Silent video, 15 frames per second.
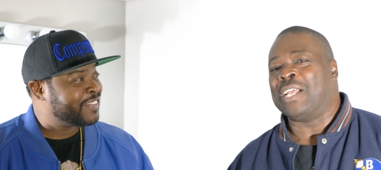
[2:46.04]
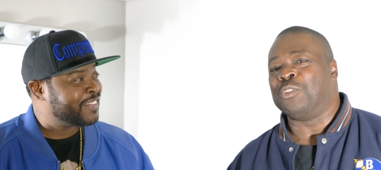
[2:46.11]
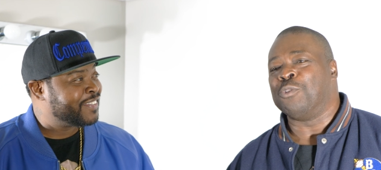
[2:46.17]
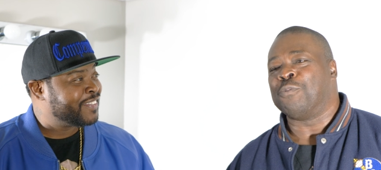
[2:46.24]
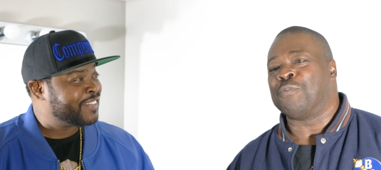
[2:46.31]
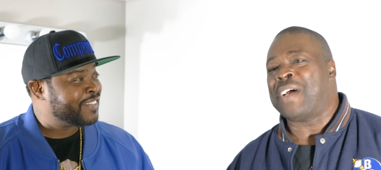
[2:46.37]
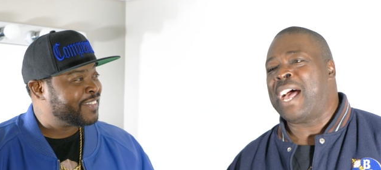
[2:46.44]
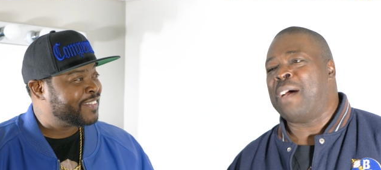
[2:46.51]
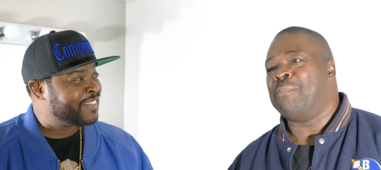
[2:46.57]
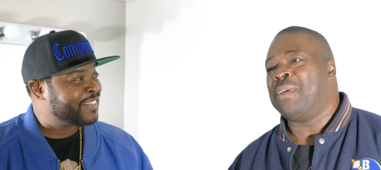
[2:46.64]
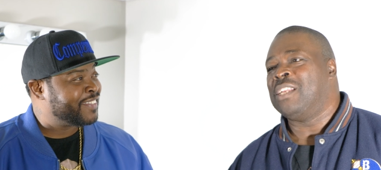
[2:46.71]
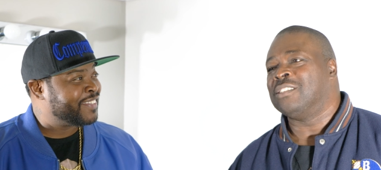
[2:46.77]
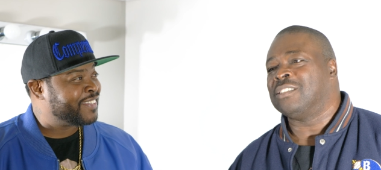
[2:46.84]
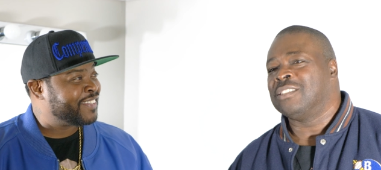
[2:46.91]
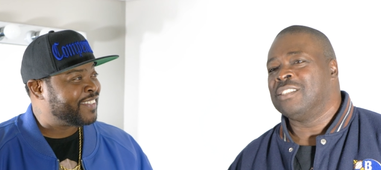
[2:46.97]
Speaker 1: out and do five
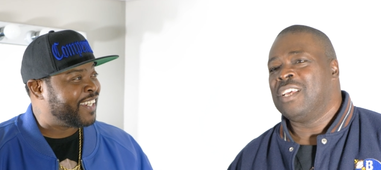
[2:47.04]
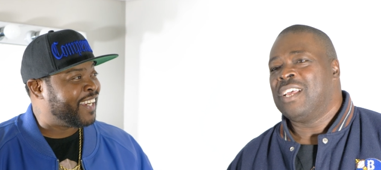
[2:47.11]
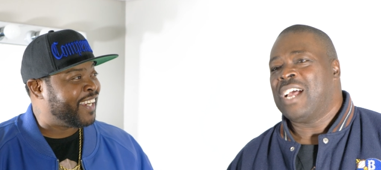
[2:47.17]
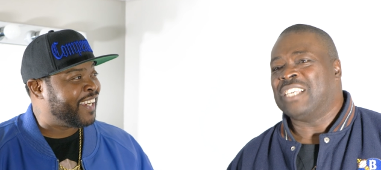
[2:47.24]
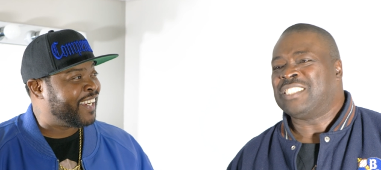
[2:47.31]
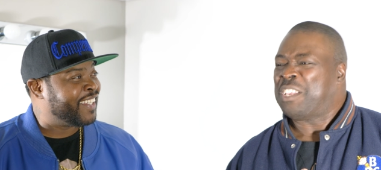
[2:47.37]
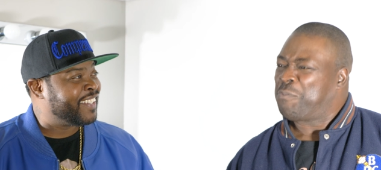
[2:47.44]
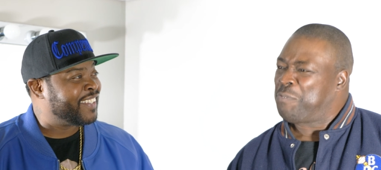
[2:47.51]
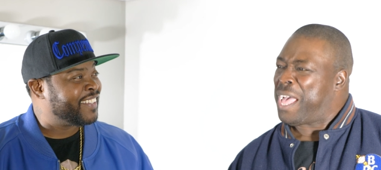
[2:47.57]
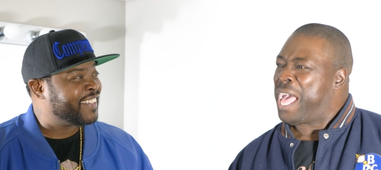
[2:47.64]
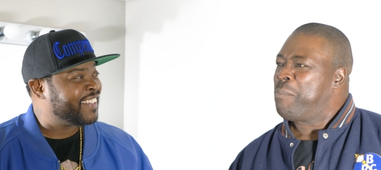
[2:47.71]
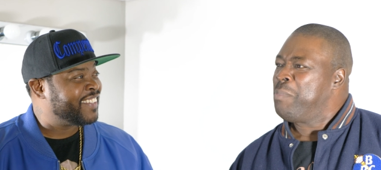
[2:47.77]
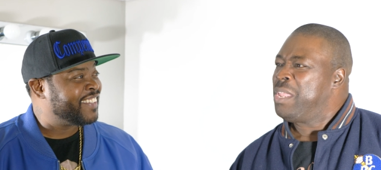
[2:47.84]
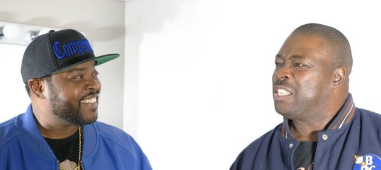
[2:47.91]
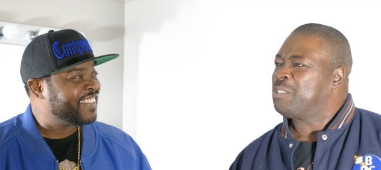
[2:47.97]
minutes. Uh, I say
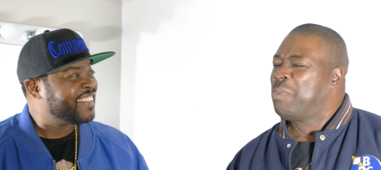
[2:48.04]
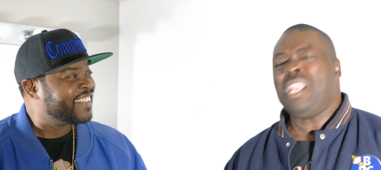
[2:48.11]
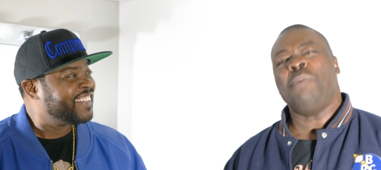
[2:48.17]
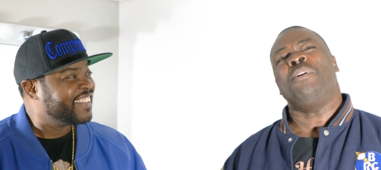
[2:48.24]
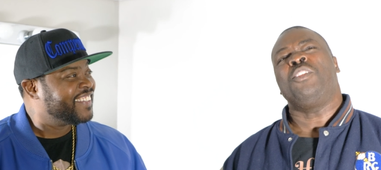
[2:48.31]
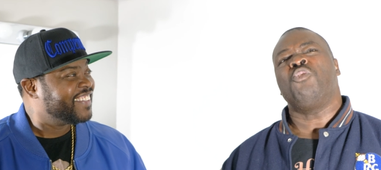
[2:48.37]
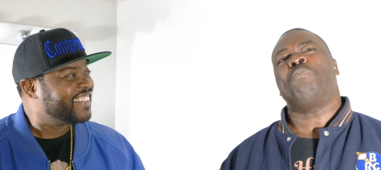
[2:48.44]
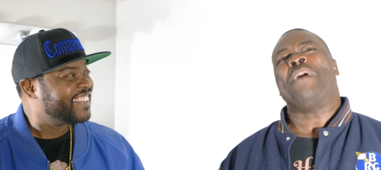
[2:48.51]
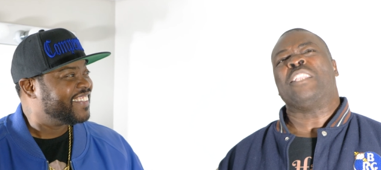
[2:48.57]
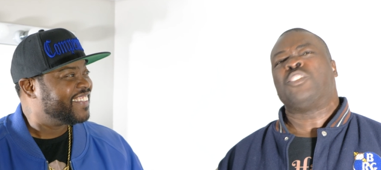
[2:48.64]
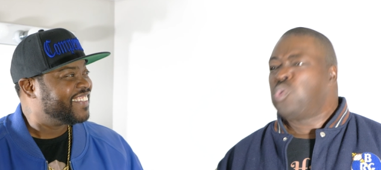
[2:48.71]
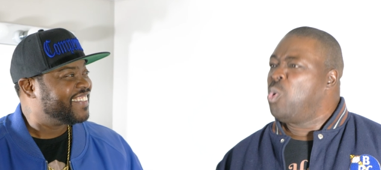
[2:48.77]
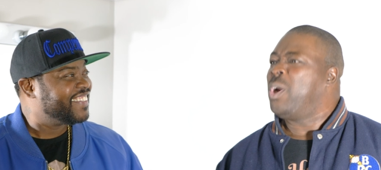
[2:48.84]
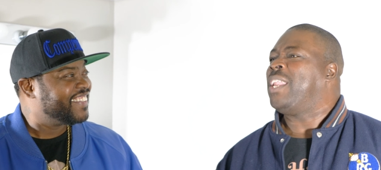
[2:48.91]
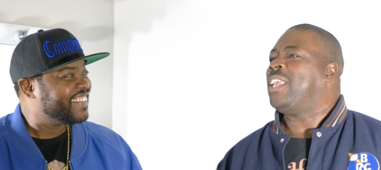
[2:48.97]
five minutes, man. Let me do
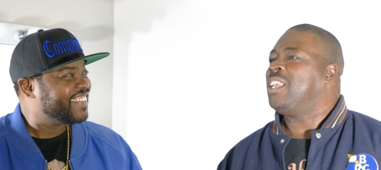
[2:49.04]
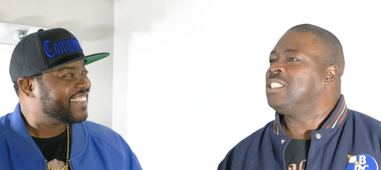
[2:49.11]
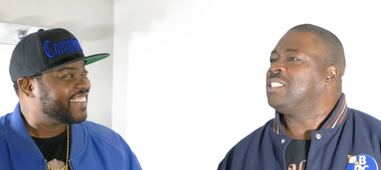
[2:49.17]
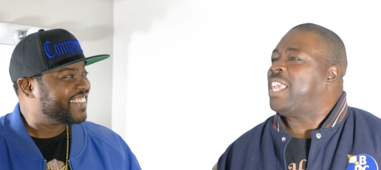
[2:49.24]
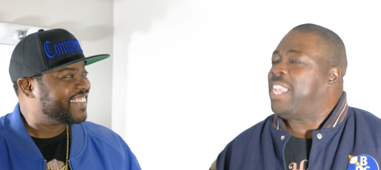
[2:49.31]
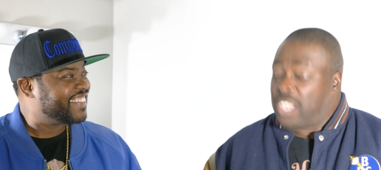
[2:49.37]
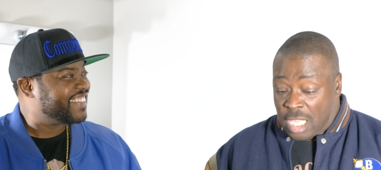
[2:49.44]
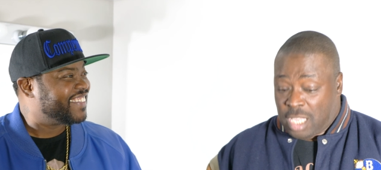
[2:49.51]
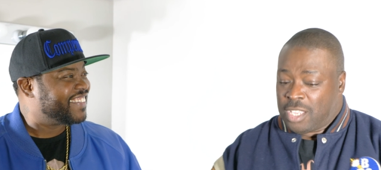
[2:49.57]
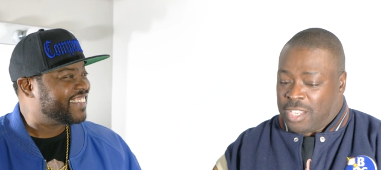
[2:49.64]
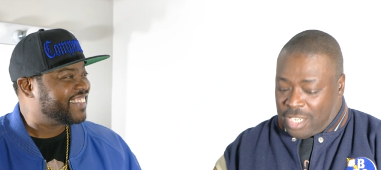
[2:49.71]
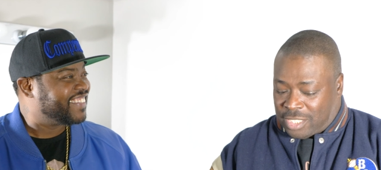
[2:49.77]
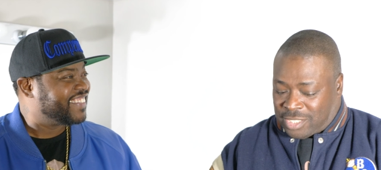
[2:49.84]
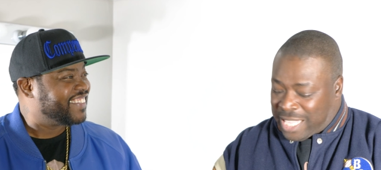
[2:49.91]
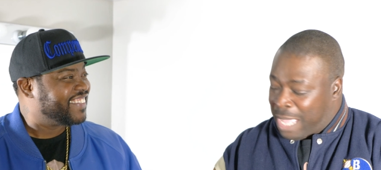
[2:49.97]
about twenty. He say,
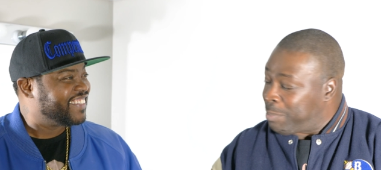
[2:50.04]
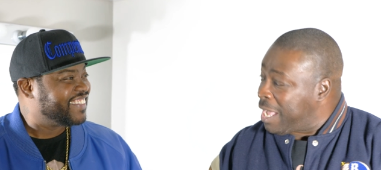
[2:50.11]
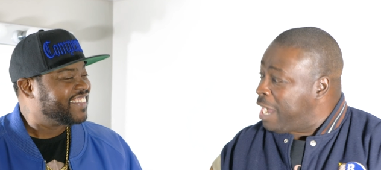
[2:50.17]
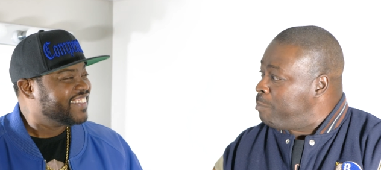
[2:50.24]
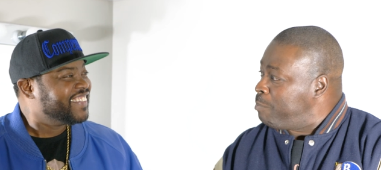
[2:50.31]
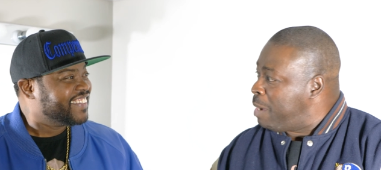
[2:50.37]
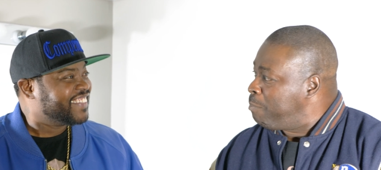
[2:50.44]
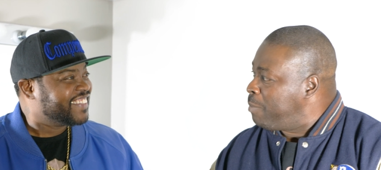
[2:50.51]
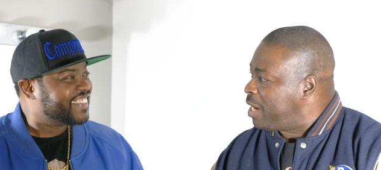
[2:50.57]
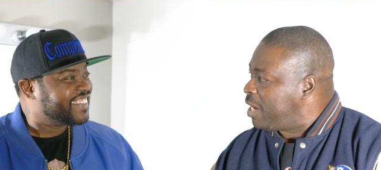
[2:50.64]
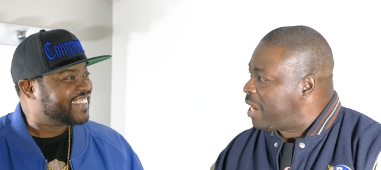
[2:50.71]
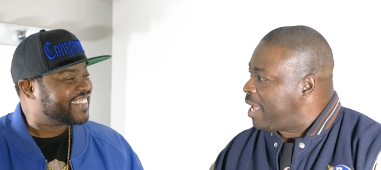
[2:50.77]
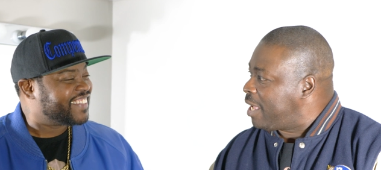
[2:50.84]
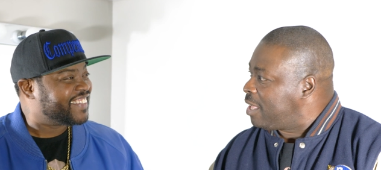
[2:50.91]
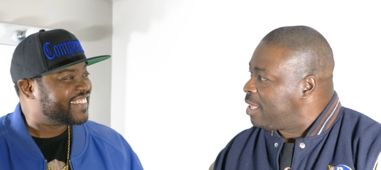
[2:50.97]
nigga, stop counting my
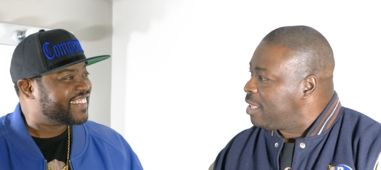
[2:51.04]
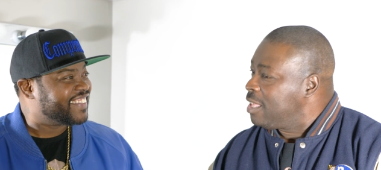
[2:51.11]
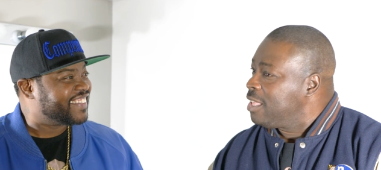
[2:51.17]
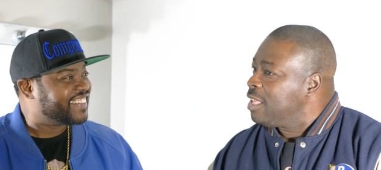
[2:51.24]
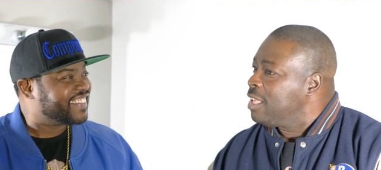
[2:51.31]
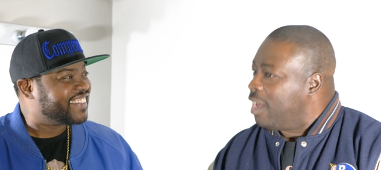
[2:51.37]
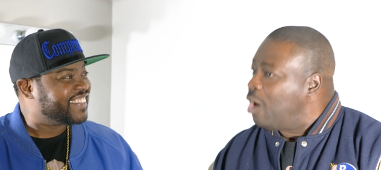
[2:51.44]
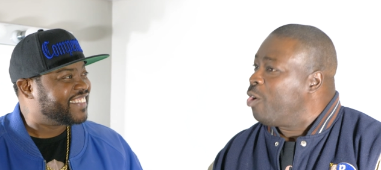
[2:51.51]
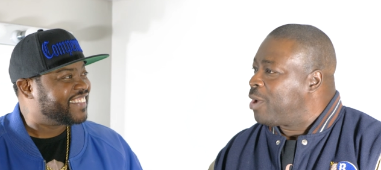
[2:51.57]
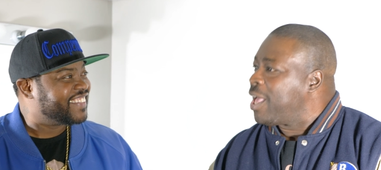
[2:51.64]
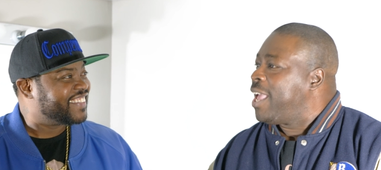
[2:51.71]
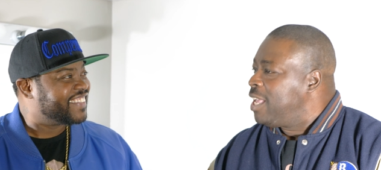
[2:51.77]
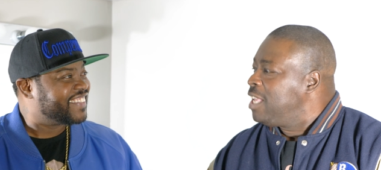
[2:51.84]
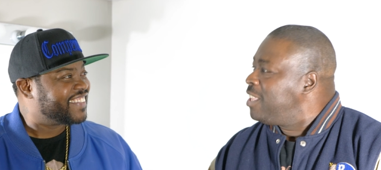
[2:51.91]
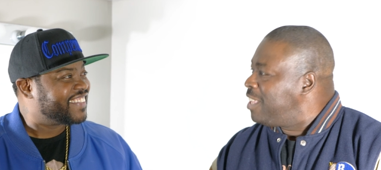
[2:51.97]
money. Like,
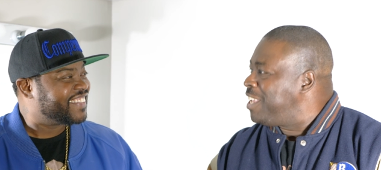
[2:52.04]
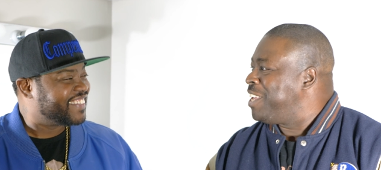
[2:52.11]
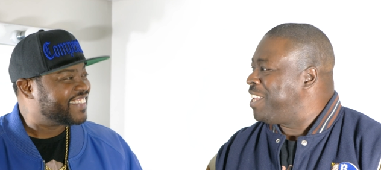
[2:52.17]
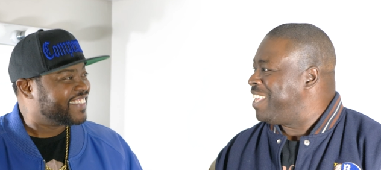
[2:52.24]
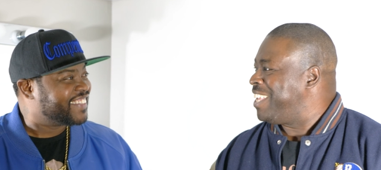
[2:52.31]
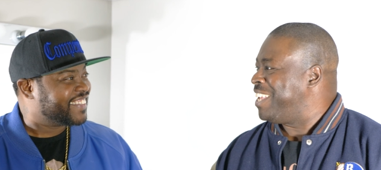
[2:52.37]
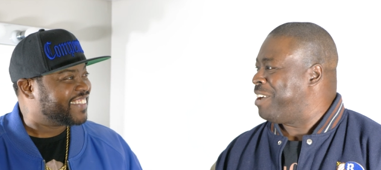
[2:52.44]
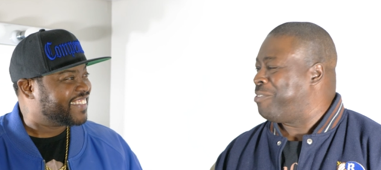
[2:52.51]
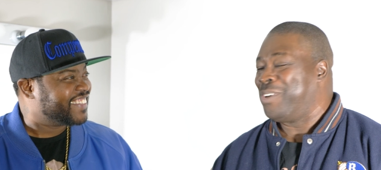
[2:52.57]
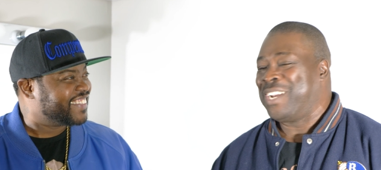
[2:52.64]
okay. Yeah,